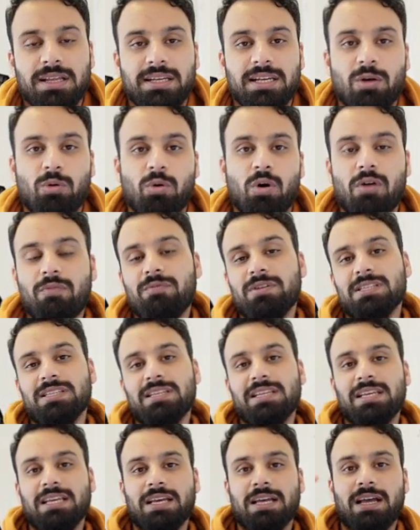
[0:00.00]
Now,
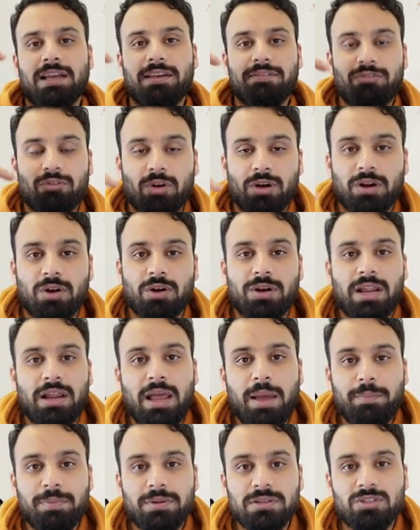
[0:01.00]
obviously, if you are on
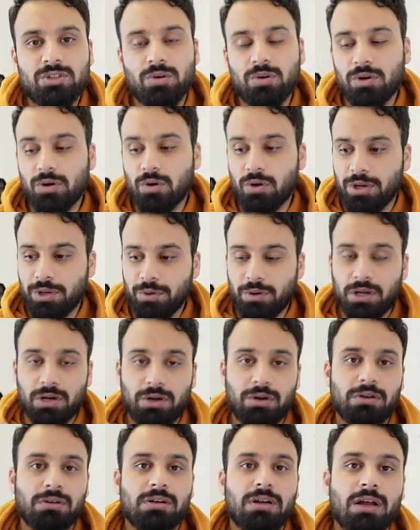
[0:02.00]
Apple Store or you are
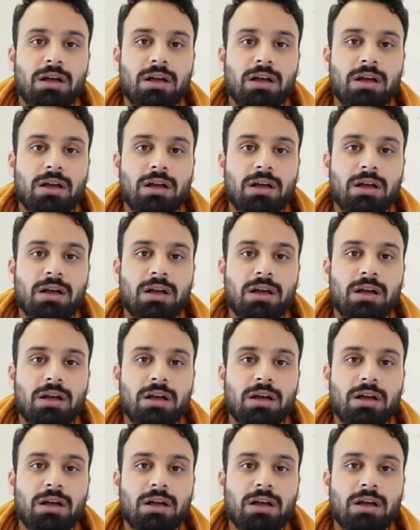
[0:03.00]
on